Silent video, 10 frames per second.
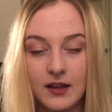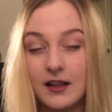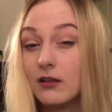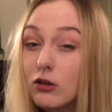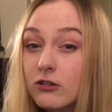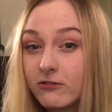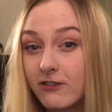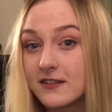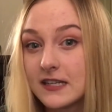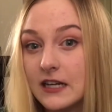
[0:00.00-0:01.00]
And they looked
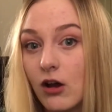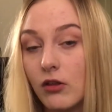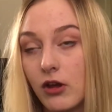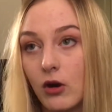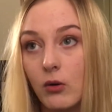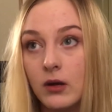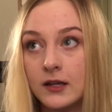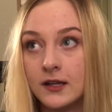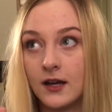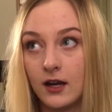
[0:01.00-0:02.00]
fuzzy, although
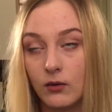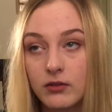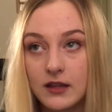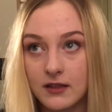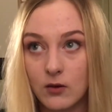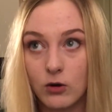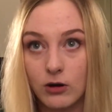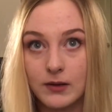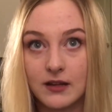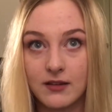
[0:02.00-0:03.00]
I don't think they were,
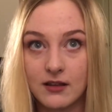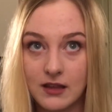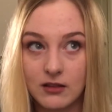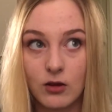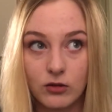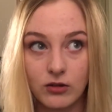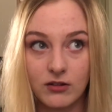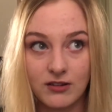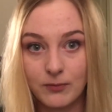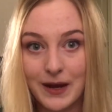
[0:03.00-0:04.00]
because I think those are the
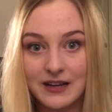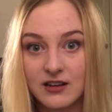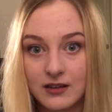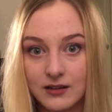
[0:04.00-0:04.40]
spikes.